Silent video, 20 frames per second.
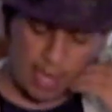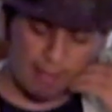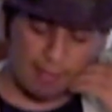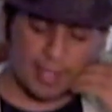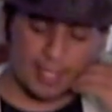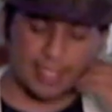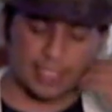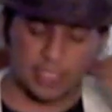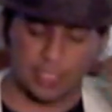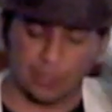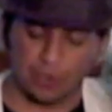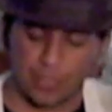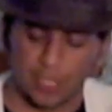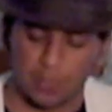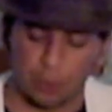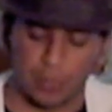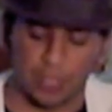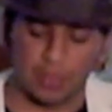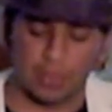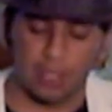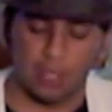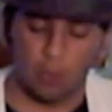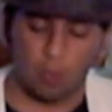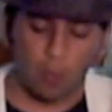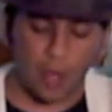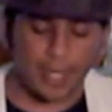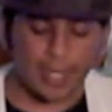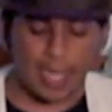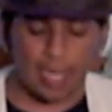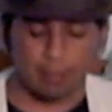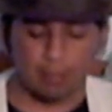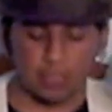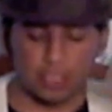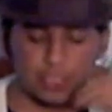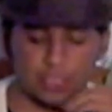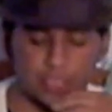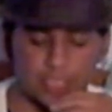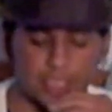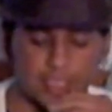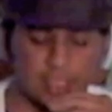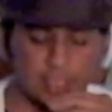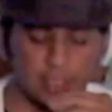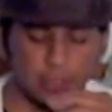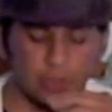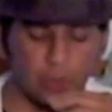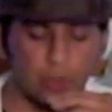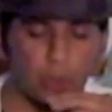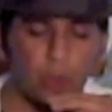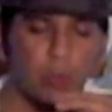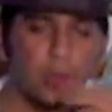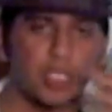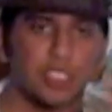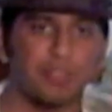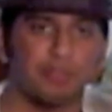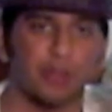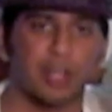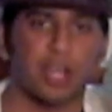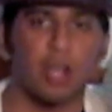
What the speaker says: and they disagreed with white abolitionists who wished for